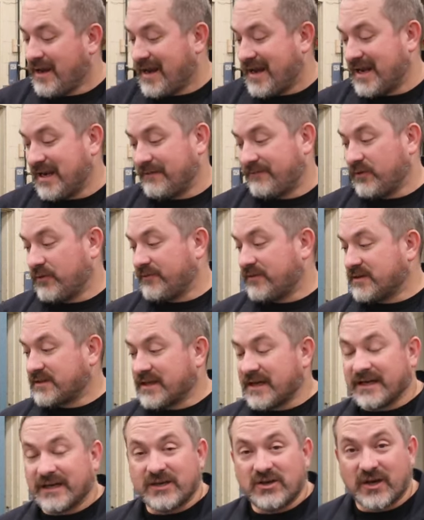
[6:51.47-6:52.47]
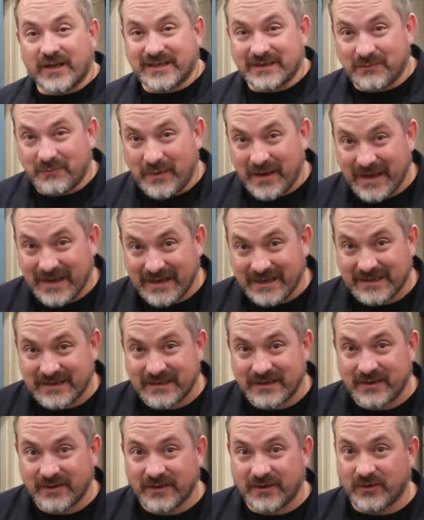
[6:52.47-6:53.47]
And if you've decided not to
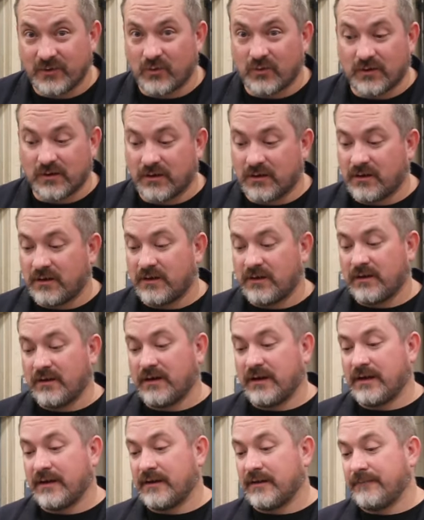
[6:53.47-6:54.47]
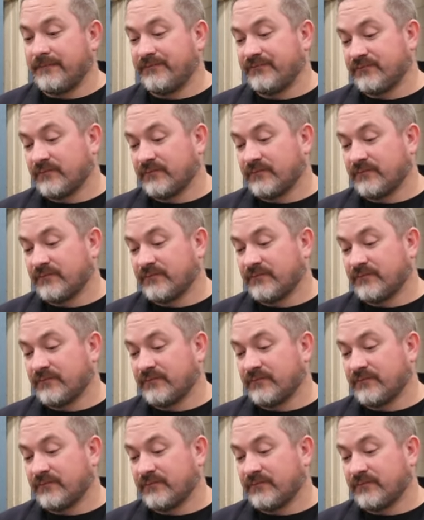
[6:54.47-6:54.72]
paint your uh,